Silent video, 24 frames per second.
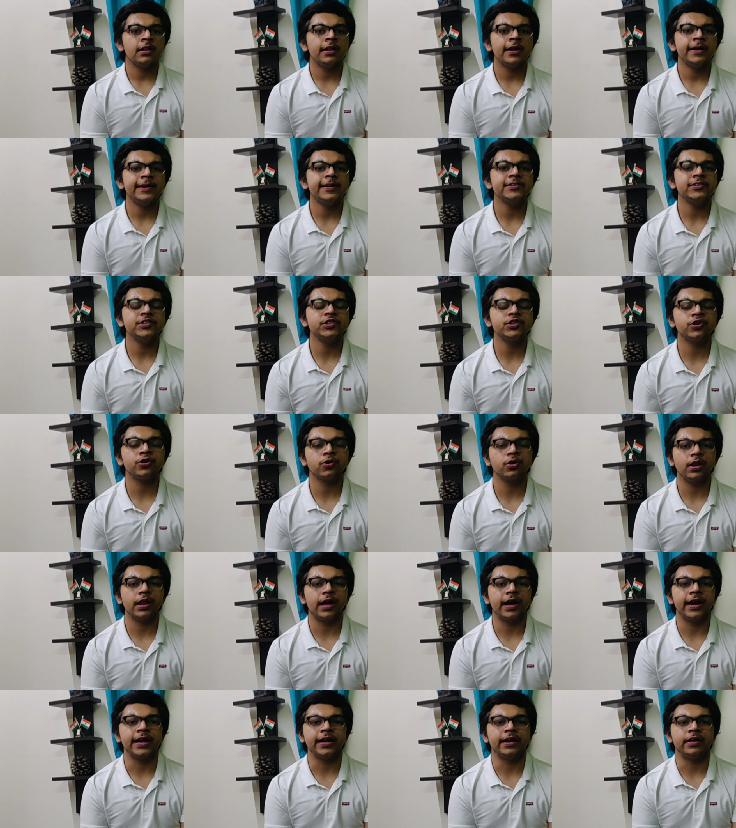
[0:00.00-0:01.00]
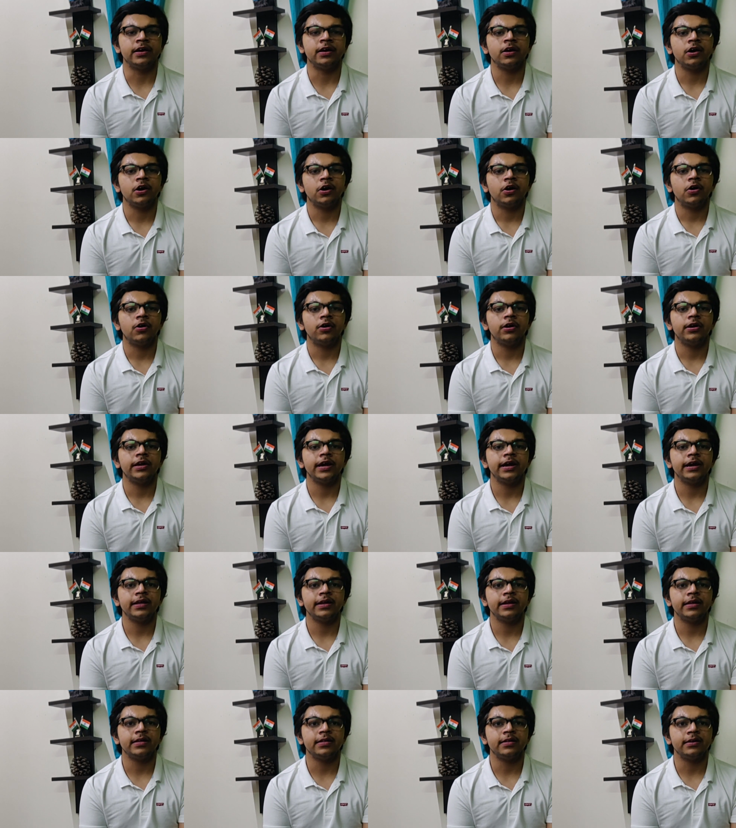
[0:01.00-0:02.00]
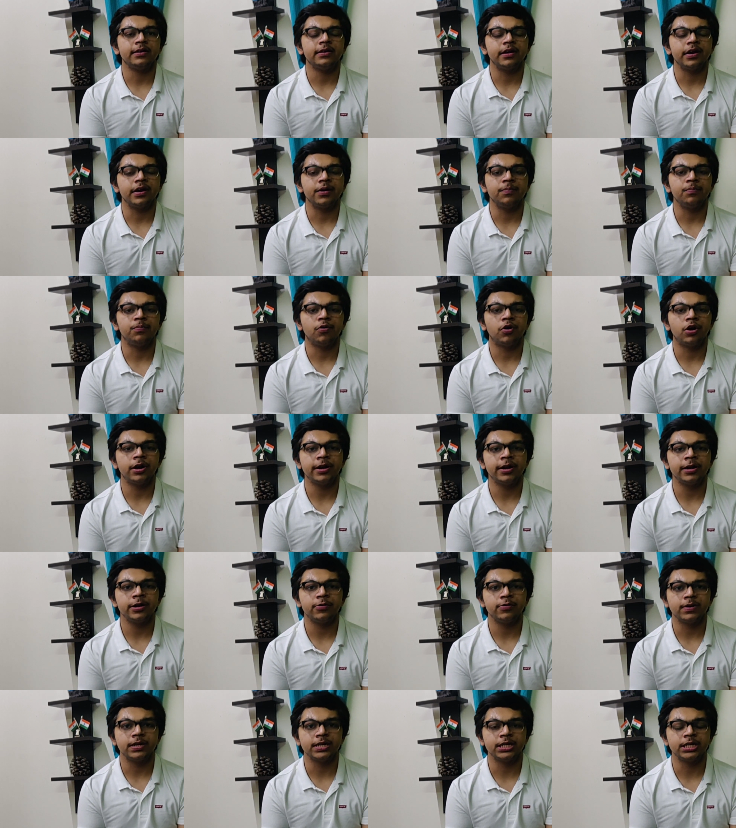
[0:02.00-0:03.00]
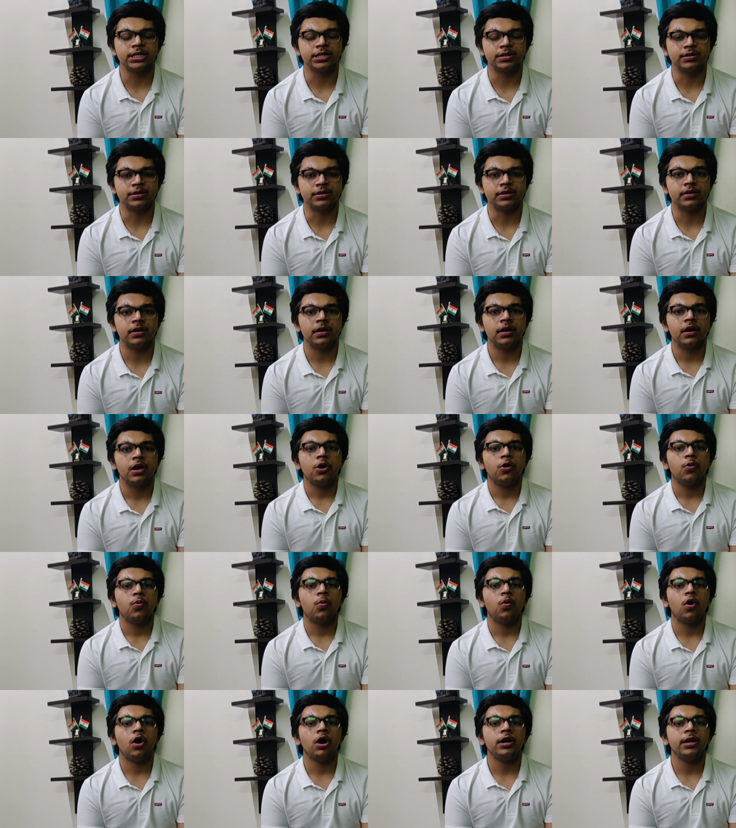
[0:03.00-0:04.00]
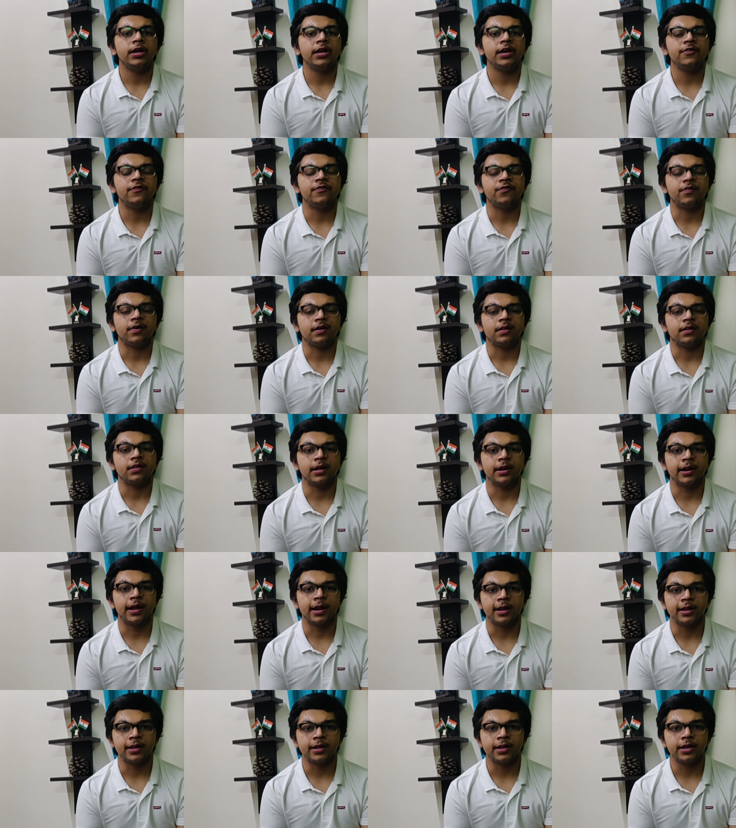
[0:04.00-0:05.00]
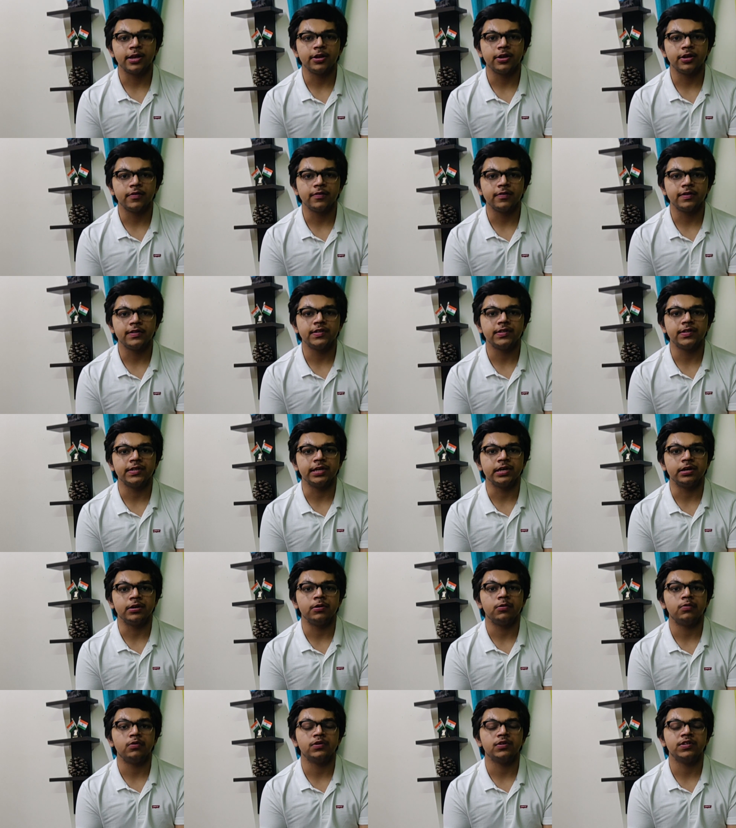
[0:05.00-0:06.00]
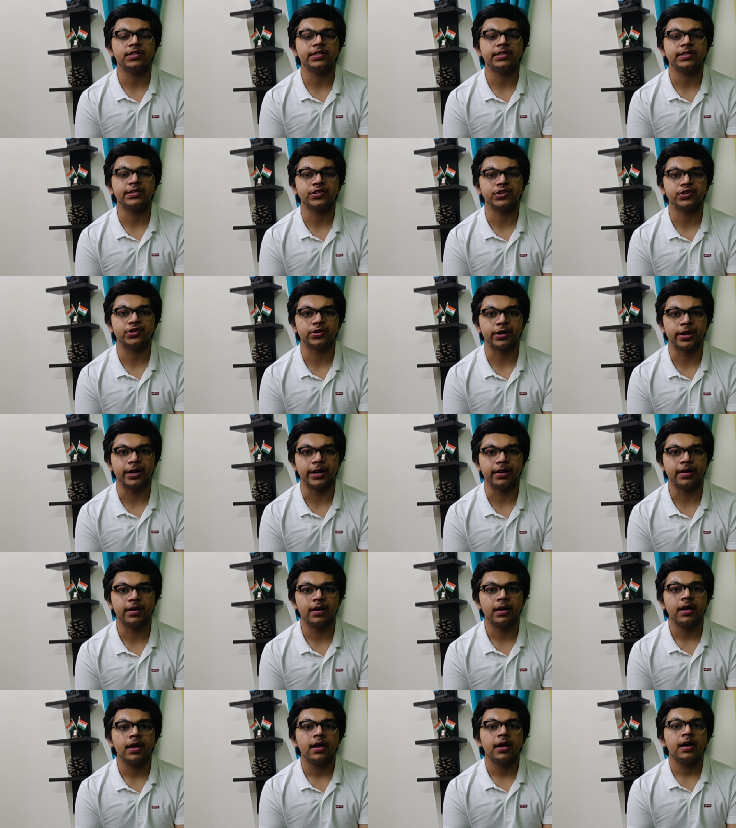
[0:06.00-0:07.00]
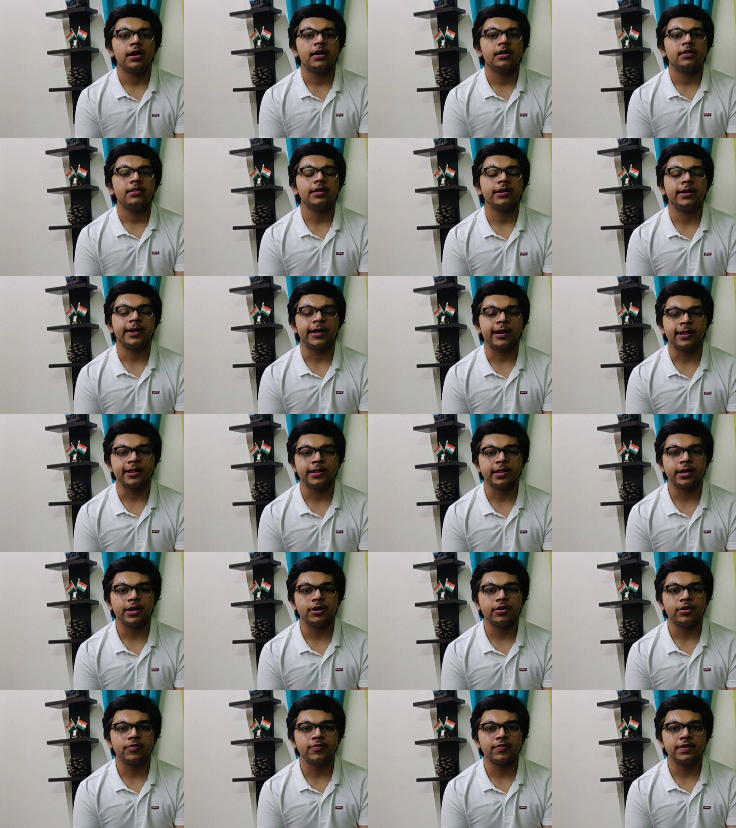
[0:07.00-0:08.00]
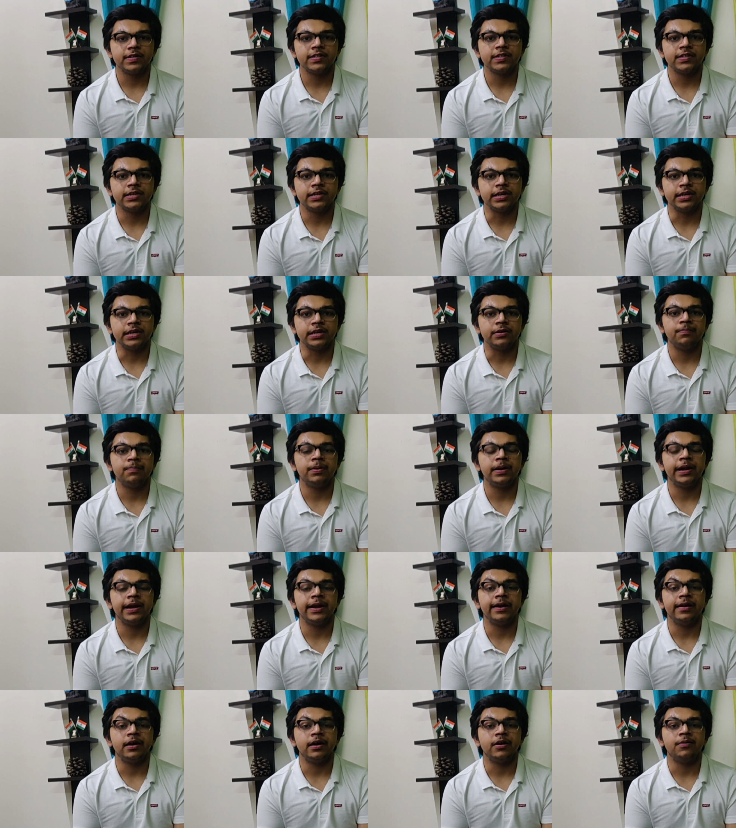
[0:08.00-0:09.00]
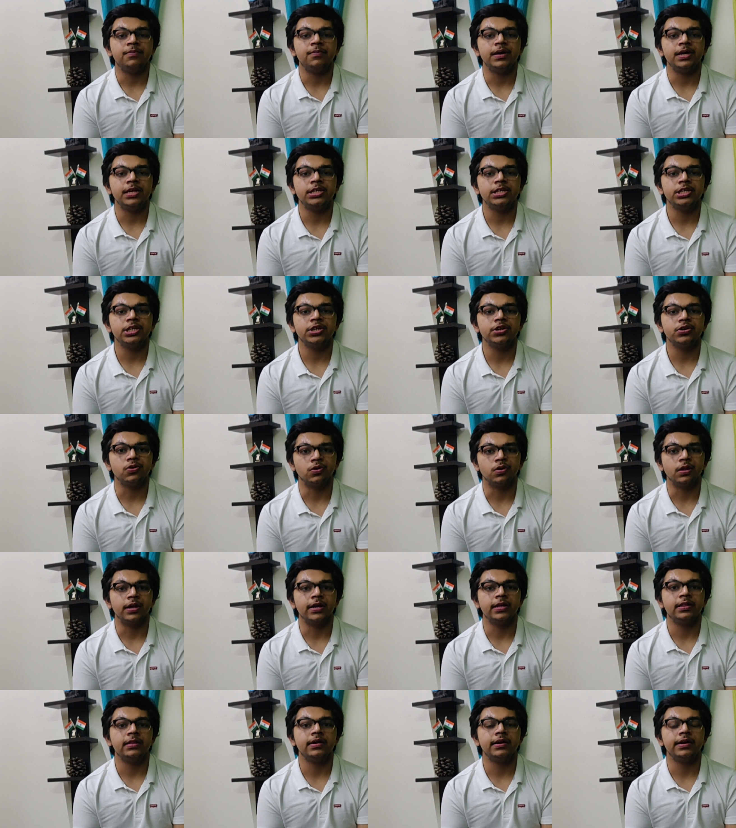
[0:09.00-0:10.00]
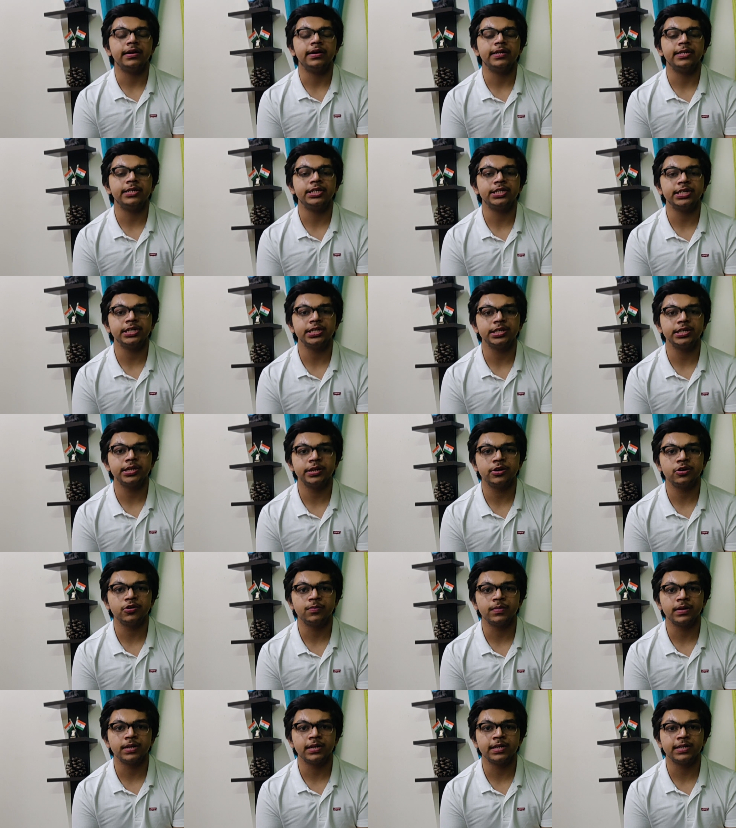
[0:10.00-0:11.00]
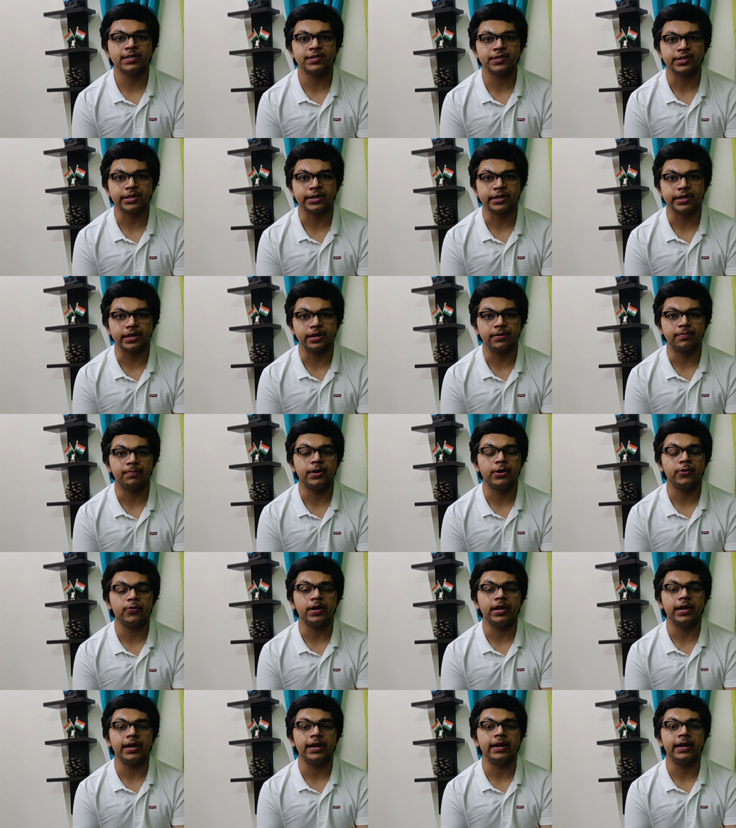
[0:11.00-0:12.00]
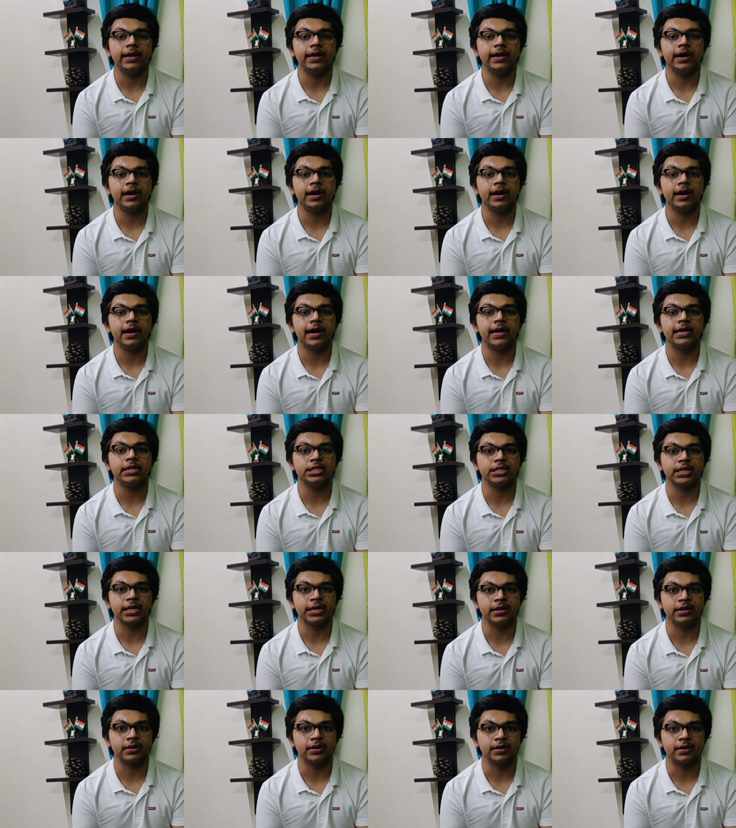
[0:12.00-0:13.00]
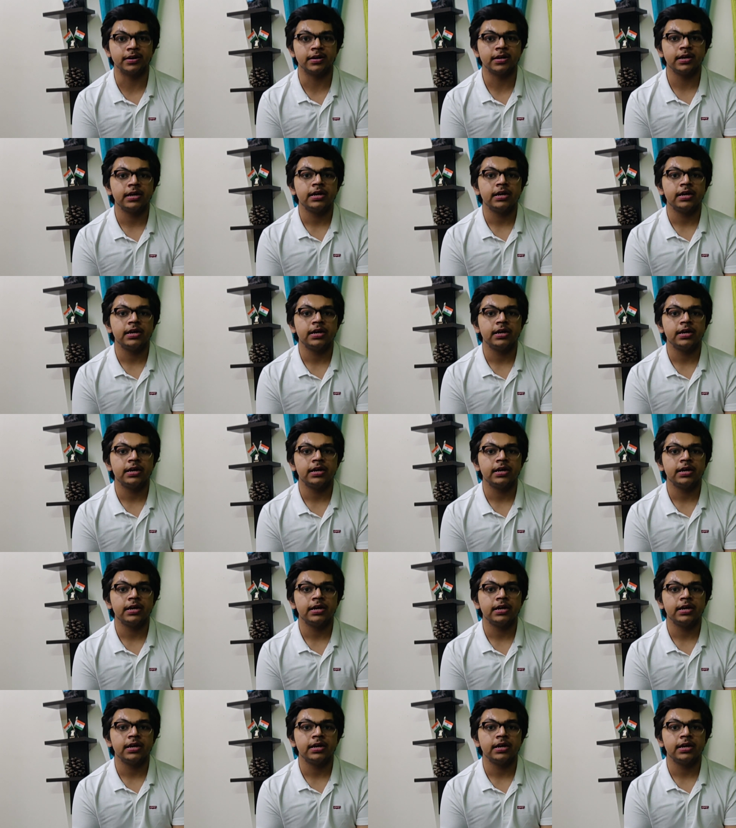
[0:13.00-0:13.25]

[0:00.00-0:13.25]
Let us throw light on yet another important question. What if the Nalanda University wasn't destroyed? The Nalanda University played a major role in the interchange in human history between India and China.